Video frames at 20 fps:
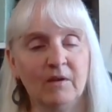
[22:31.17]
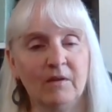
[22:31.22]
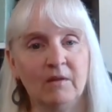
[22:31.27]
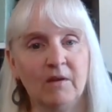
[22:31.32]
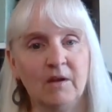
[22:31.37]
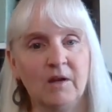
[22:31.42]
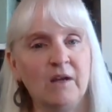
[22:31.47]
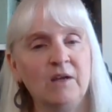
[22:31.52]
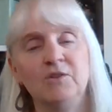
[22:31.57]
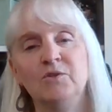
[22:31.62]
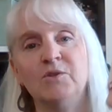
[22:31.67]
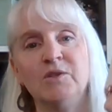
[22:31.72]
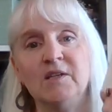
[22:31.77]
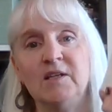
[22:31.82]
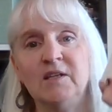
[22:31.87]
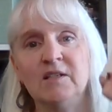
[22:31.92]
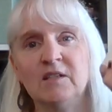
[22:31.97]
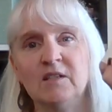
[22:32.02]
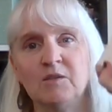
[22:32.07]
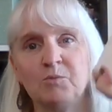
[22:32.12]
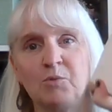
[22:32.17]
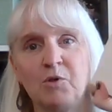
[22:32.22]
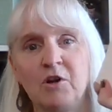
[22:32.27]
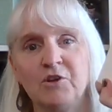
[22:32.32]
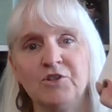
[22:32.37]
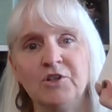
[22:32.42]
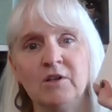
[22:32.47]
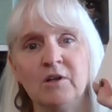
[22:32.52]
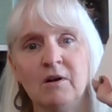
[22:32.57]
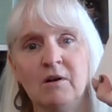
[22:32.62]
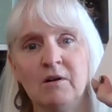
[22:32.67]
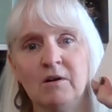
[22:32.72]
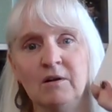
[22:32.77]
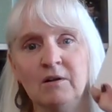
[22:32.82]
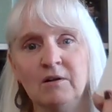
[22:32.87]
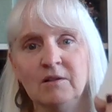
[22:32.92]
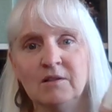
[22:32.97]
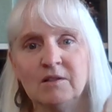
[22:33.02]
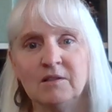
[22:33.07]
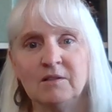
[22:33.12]
like, I use these as project
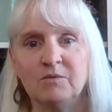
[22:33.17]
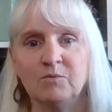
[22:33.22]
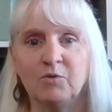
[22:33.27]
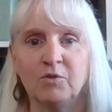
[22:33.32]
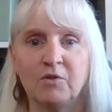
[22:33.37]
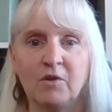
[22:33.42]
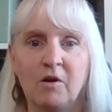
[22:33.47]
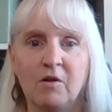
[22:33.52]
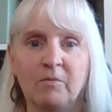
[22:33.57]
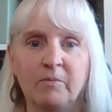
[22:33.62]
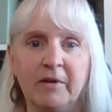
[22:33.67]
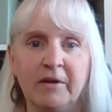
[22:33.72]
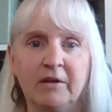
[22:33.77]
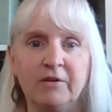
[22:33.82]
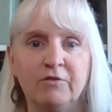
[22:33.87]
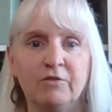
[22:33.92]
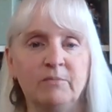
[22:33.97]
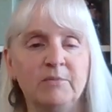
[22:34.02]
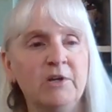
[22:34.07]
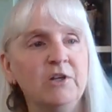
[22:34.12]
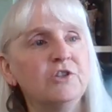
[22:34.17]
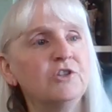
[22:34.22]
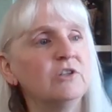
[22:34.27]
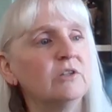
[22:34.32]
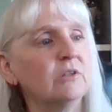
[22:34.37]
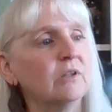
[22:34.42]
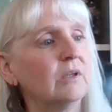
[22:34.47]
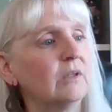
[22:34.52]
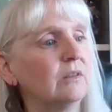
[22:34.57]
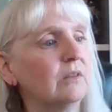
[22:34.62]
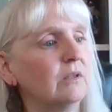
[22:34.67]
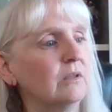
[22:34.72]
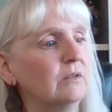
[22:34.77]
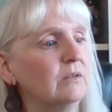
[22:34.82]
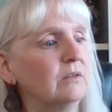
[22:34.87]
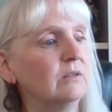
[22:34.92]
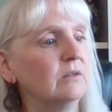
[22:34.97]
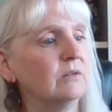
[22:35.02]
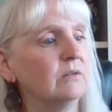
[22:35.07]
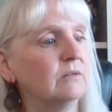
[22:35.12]
cards with all my information, like
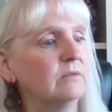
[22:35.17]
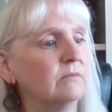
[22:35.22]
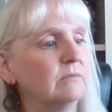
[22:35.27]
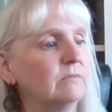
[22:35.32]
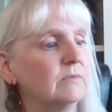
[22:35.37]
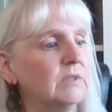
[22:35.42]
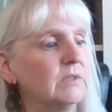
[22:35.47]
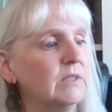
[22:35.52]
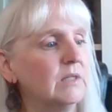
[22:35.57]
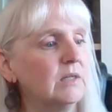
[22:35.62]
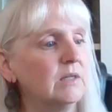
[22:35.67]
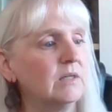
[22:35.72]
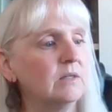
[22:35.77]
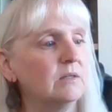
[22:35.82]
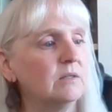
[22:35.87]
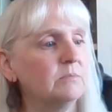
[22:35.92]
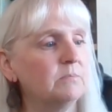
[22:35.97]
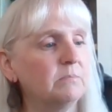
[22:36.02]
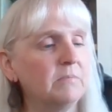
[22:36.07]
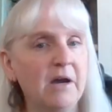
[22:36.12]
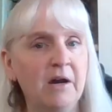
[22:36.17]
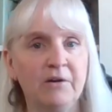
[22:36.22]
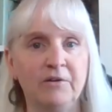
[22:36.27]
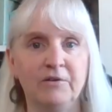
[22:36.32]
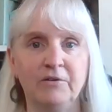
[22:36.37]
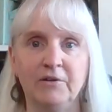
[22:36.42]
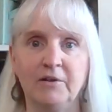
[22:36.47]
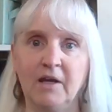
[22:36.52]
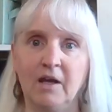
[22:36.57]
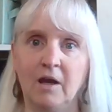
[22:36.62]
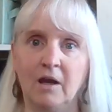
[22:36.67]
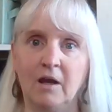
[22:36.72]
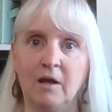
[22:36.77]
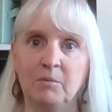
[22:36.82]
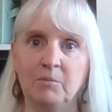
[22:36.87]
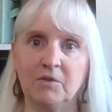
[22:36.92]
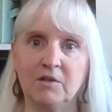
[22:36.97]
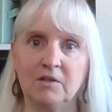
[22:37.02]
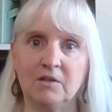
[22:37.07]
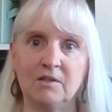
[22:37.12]
the pattern
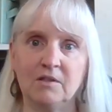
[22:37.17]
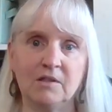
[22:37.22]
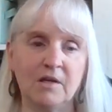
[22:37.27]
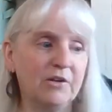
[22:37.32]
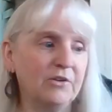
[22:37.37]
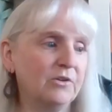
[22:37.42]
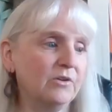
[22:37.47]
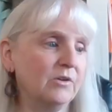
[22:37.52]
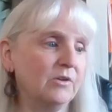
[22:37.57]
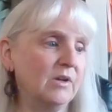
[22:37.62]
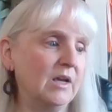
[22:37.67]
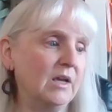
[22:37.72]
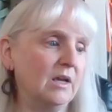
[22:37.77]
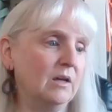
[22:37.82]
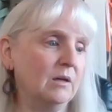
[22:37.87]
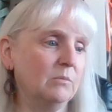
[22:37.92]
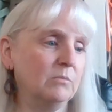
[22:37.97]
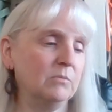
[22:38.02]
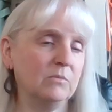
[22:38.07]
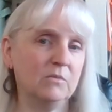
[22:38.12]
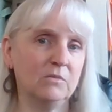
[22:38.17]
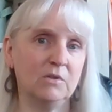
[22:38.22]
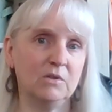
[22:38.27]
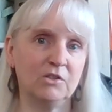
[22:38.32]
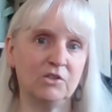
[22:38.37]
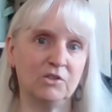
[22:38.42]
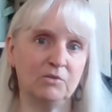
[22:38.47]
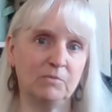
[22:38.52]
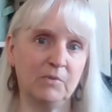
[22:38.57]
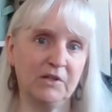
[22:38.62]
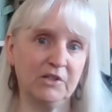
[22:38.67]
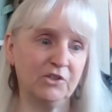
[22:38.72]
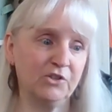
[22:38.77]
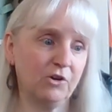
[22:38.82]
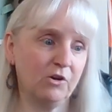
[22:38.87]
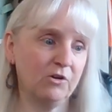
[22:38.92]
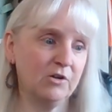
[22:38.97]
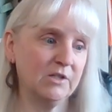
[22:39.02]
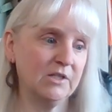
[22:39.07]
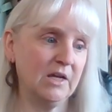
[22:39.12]
name, the designer name, my
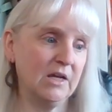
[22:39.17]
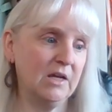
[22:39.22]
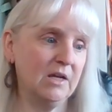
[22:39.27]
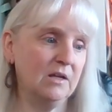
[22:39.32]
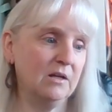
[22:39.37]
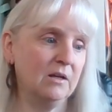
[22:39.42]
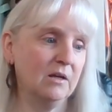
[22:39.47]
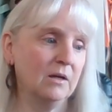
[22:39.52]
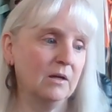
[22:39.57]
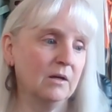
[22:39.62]
start date.